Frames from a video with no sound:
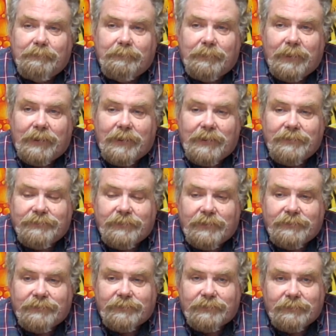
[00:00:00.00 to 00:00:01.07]
Because
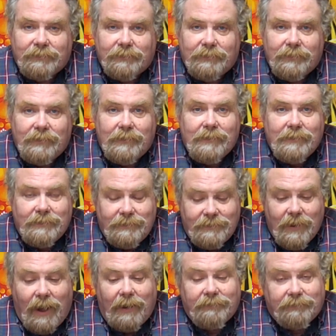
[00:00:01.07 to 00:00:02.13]
it's
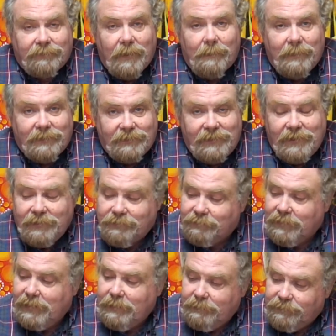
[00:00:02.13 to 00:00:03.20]
not from a tea
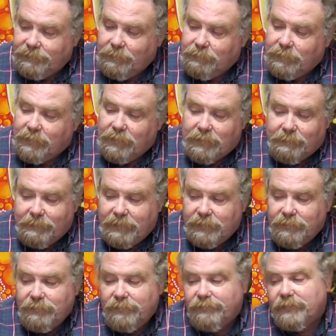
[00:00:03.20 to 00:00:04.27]
tree, so we're going to be
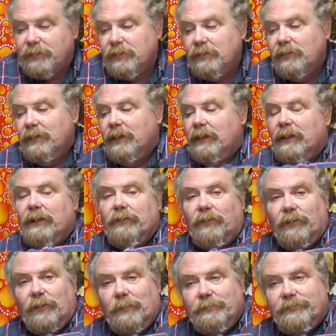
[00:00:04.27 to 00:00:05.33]
using
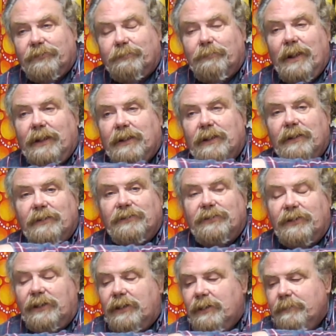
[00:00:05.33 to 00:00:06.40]
herbs in making a
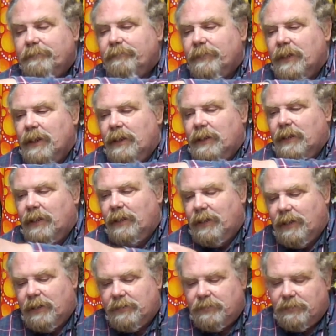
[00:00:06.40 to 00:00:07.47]
tea.
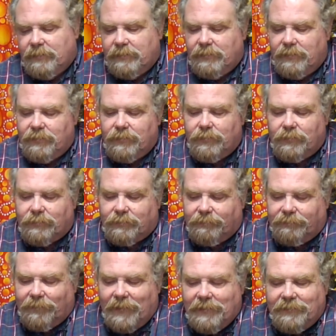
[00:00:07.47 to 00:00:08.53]
And the
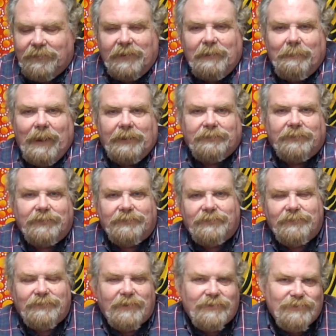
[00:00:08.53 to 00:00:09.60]
fun thing about this
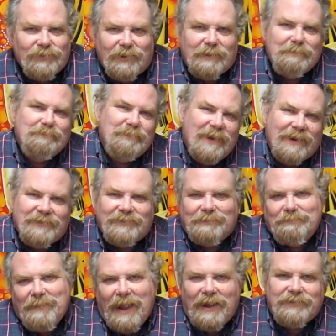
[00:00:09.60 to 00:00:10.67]
is that you can mix
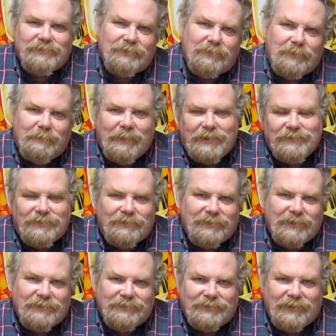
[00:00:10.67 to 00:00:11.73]
and match a whole bunch of
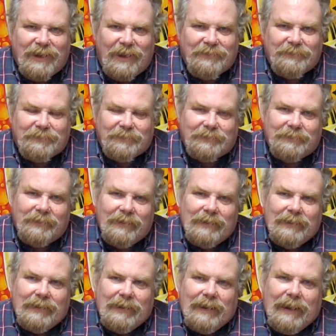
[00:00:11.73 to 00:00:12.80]
things together
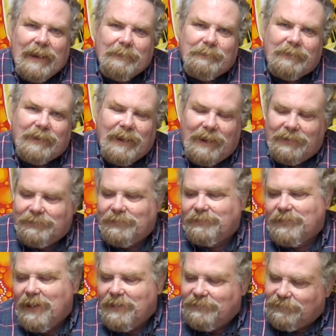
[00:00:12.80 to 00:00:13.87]
and get it to
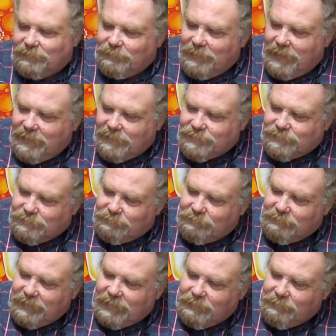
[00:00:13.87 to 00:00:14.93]
taste the way that you
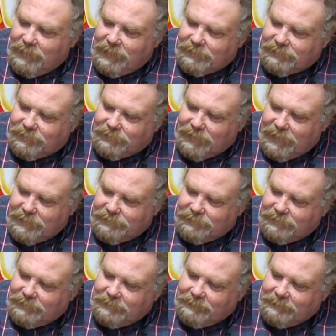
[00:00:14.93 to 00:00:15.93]
really want it to taste.